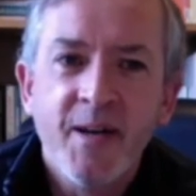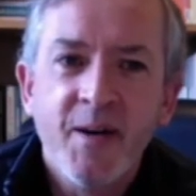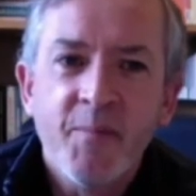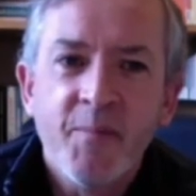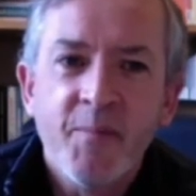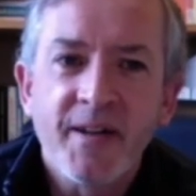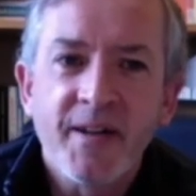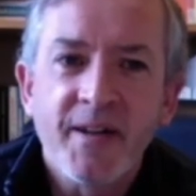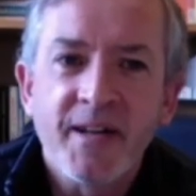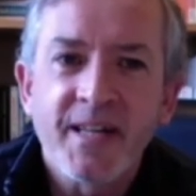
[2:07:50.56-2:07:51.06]

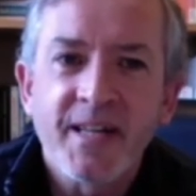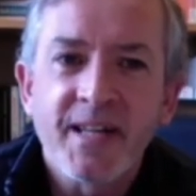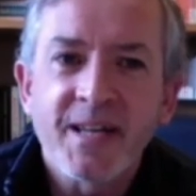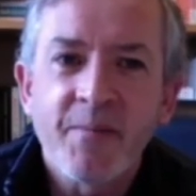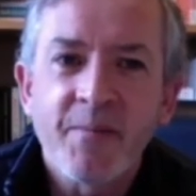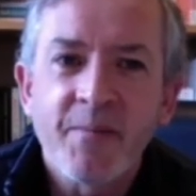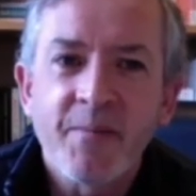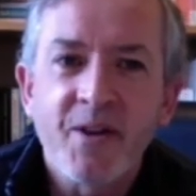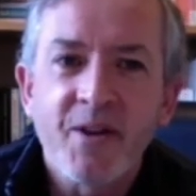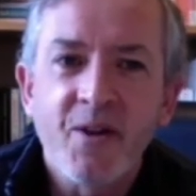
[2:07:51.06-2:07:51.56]
But there's, there's
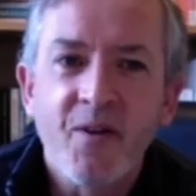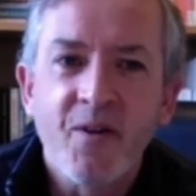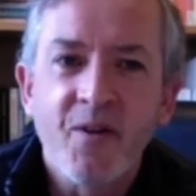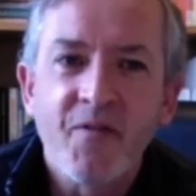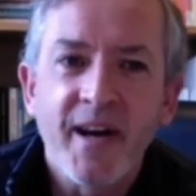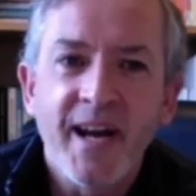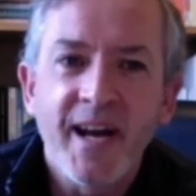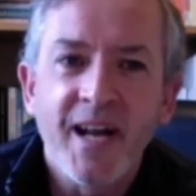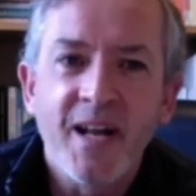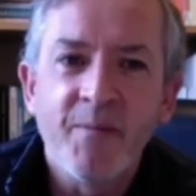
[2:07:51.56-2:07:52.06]
something of
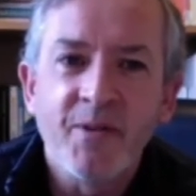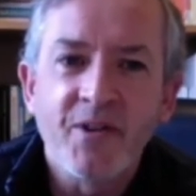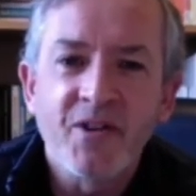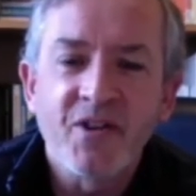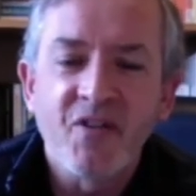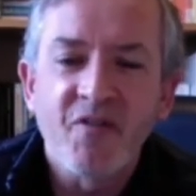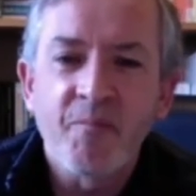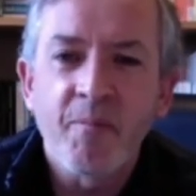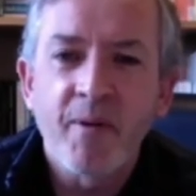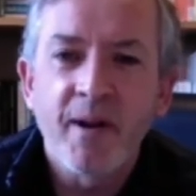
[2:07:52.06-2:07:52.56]
that
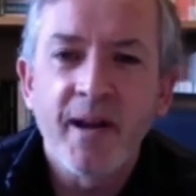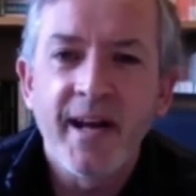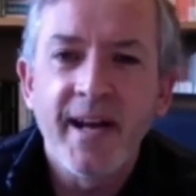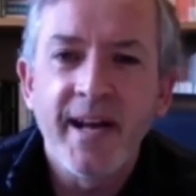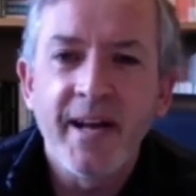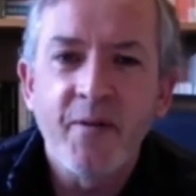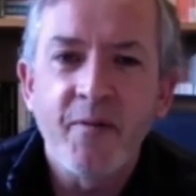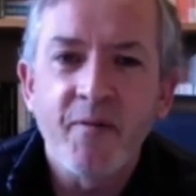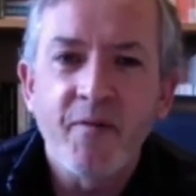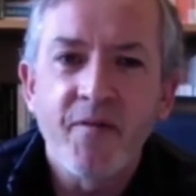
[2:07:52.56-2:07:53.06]
element of
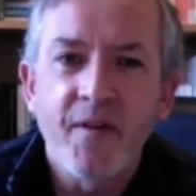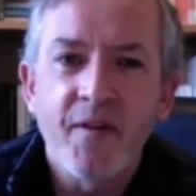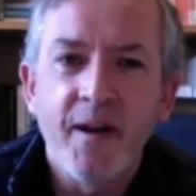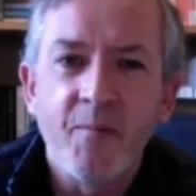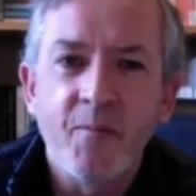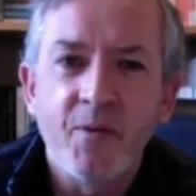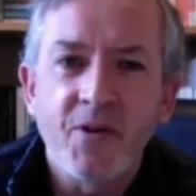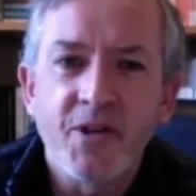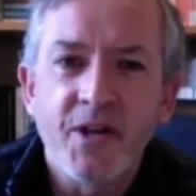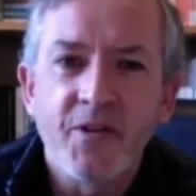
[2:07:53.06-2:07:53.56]
play and
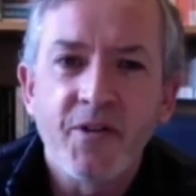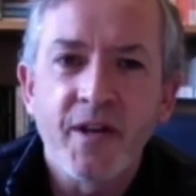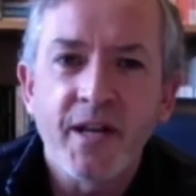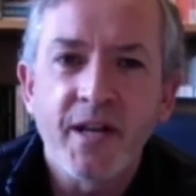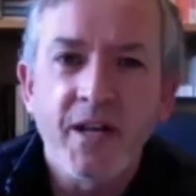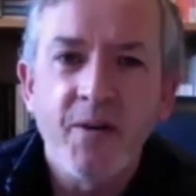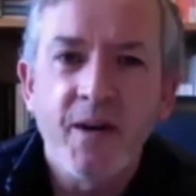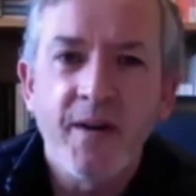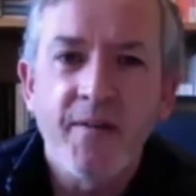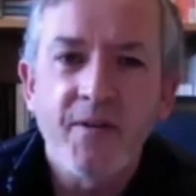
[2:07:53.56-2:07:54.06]
fun, which I
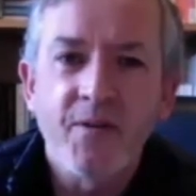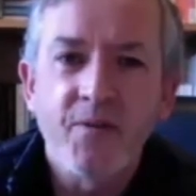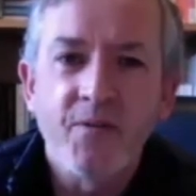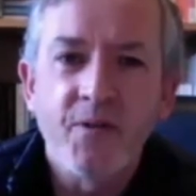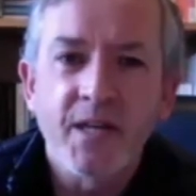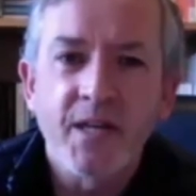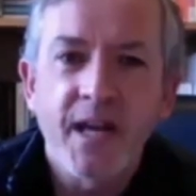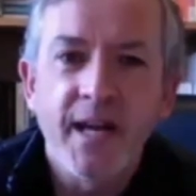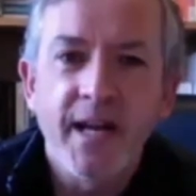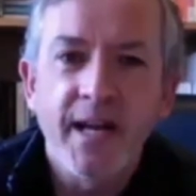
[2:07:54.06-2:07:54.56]
think you have to
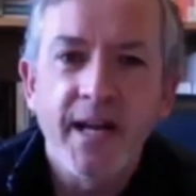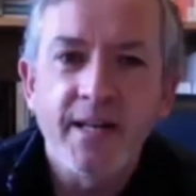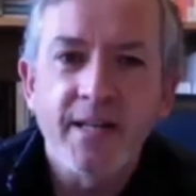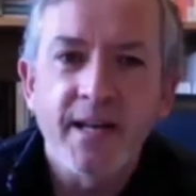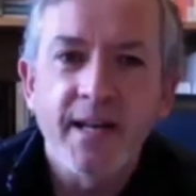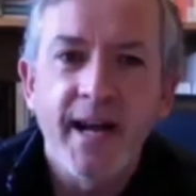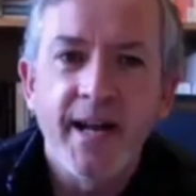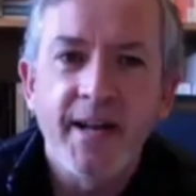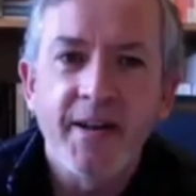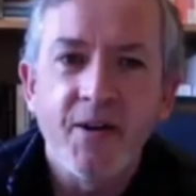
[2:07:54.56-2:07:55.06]
retain as
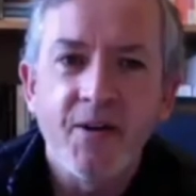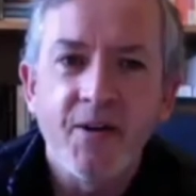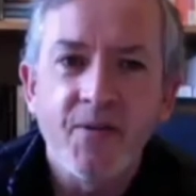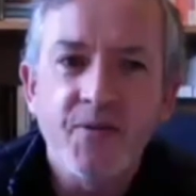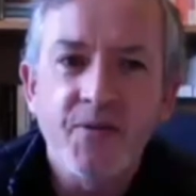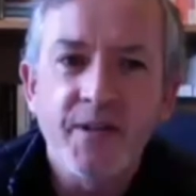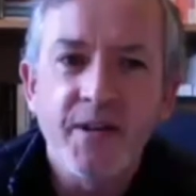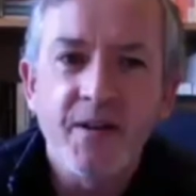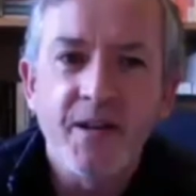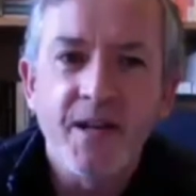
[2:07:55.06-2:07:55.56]
an adult.
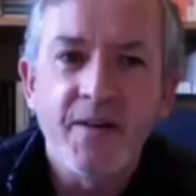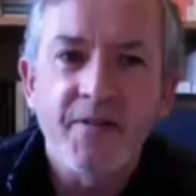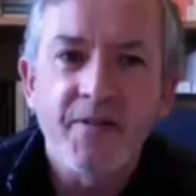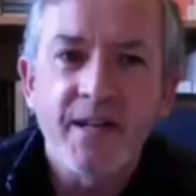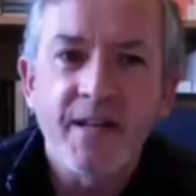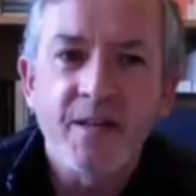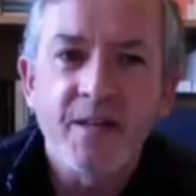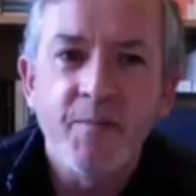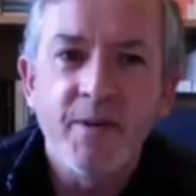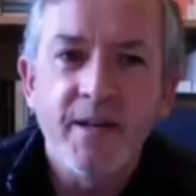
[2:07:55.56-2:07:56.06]
You know, life
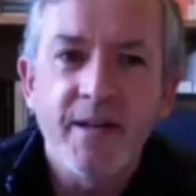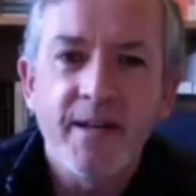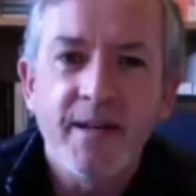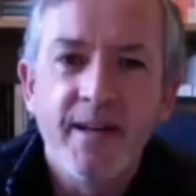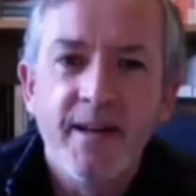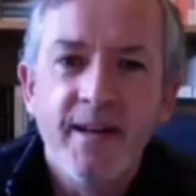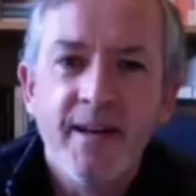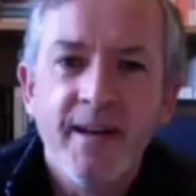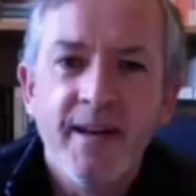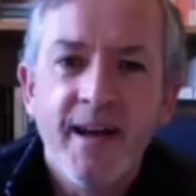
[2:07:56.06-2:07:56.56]
gets a bit
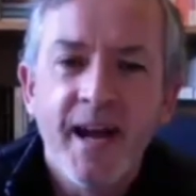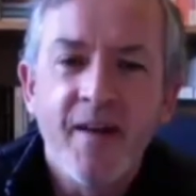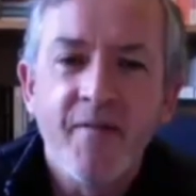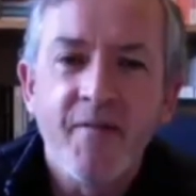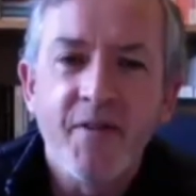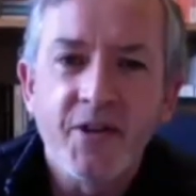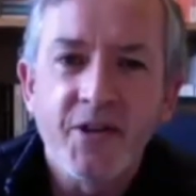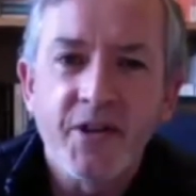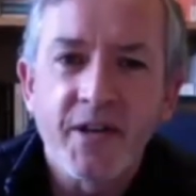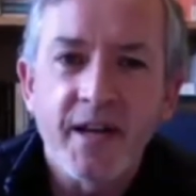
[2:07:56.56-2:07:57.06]

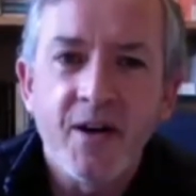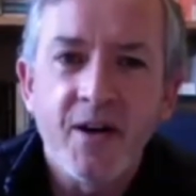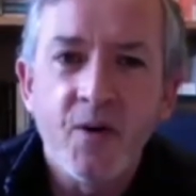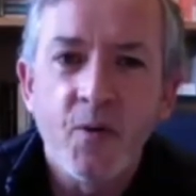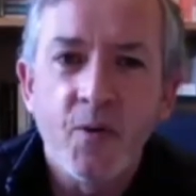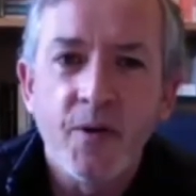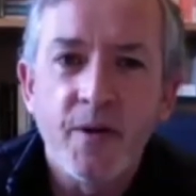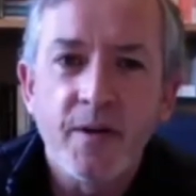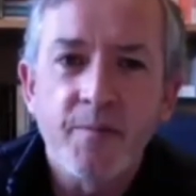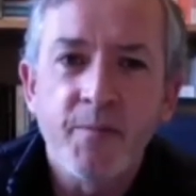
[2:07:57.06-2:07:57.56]
heavy as you get
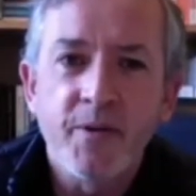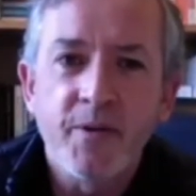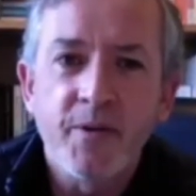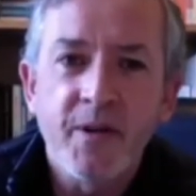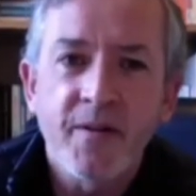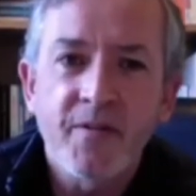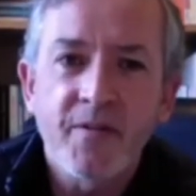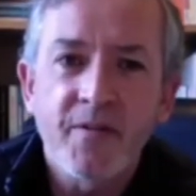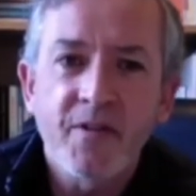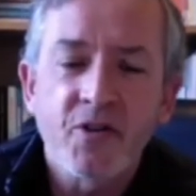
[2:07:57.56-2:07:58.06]
older, but
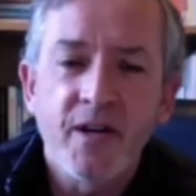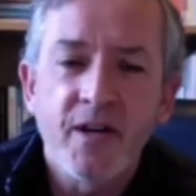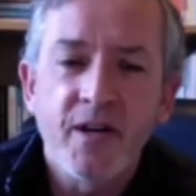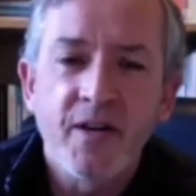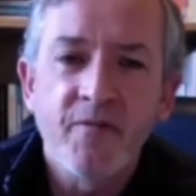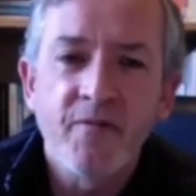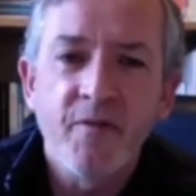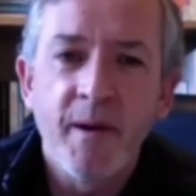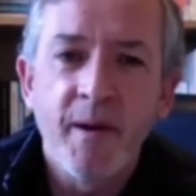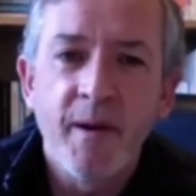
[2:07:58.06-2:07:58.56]
you have to try
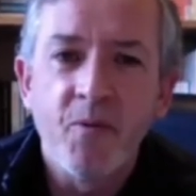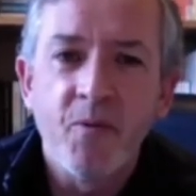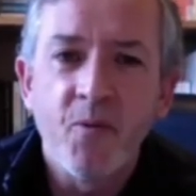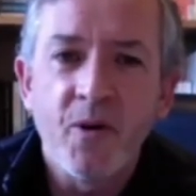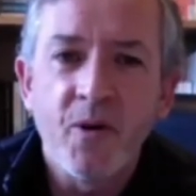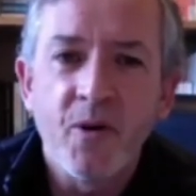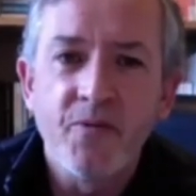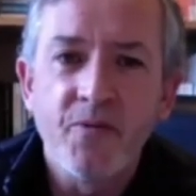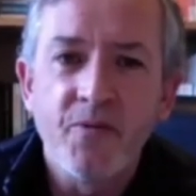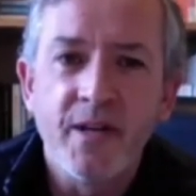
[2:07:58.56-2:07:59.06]
and remember
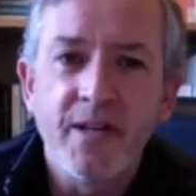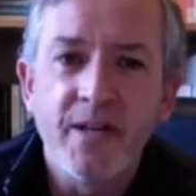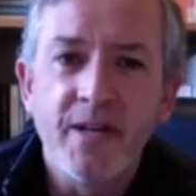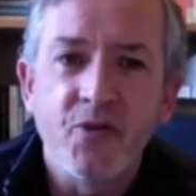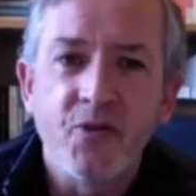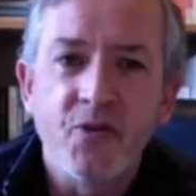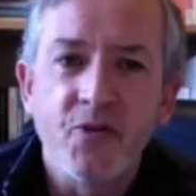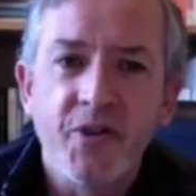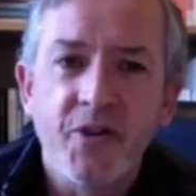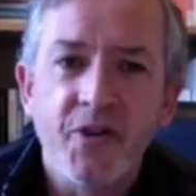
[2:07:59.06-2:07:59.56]
what you really
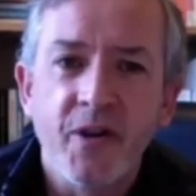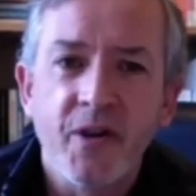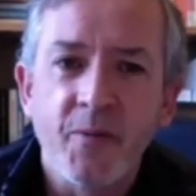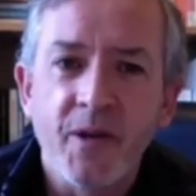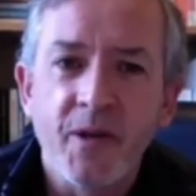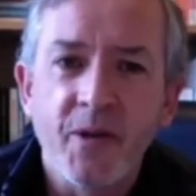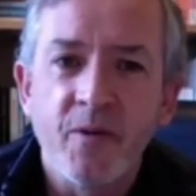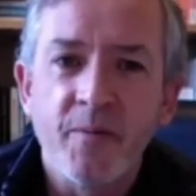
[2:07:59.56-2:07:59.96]
enjoyed doing when you